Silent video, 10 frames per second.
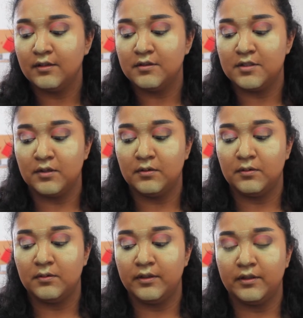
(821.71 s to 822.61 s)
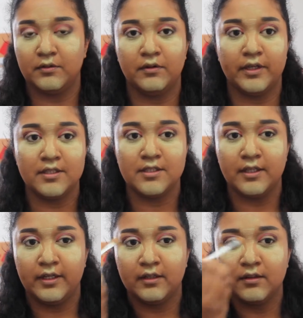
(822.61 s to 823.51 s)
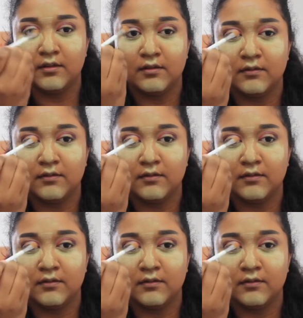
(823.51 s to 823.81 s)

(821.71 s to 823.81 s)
So it creates like,